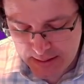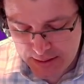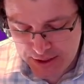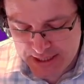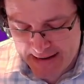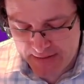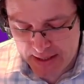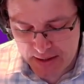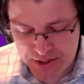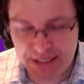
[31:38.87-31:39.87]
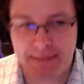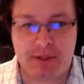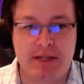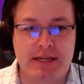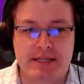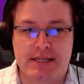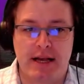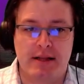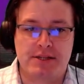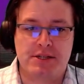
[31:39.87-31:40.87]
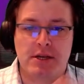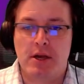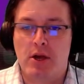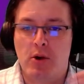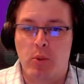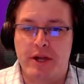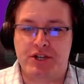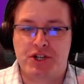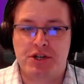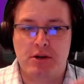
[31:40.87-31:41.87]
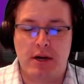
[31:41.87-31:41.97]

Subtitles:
just having the intercept doesn't tell us which